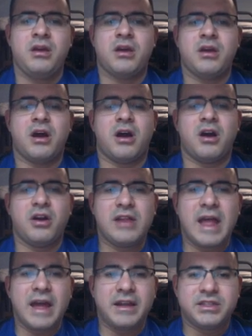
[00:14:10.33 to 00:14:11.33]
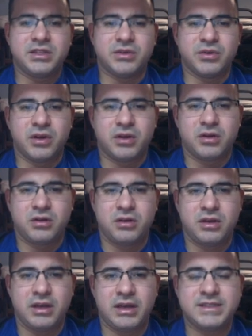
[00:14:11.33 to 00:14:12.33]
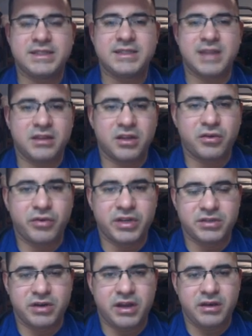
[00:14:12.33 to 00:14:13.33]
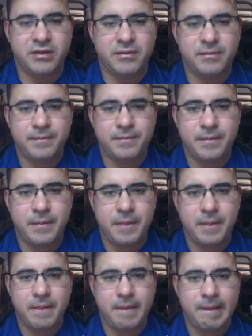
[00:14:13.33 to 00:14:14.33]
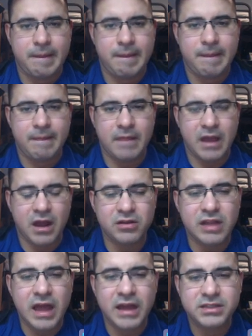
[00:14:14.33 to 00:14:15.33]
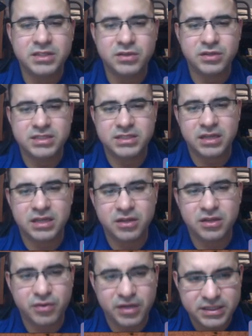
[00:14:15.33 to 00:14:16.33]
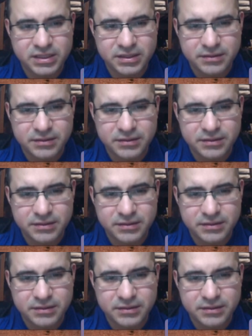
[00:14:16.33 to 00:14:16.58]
our latitude is 10 degrees, right? Our latitude is 10 degrees.